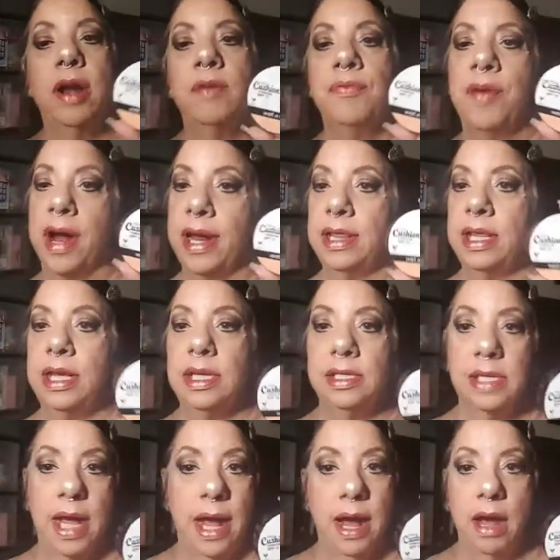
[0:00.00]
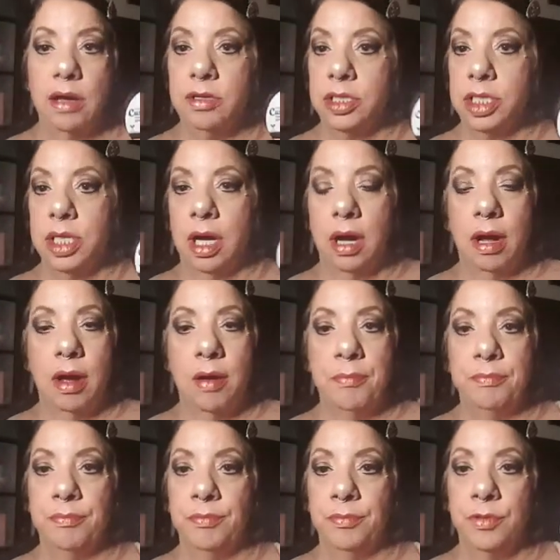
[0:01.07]
to find these at
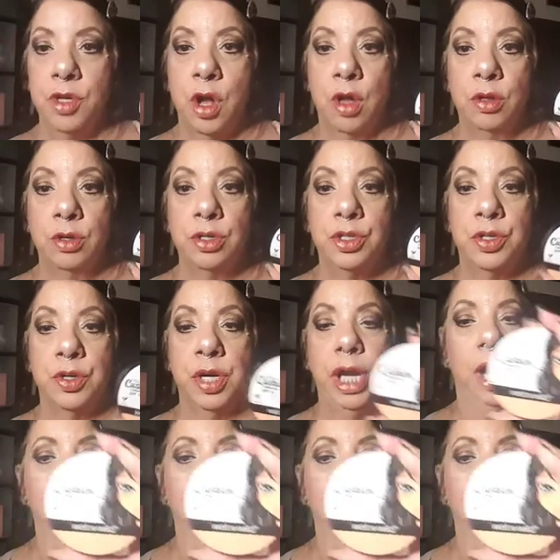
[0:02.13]
Dollar Tree.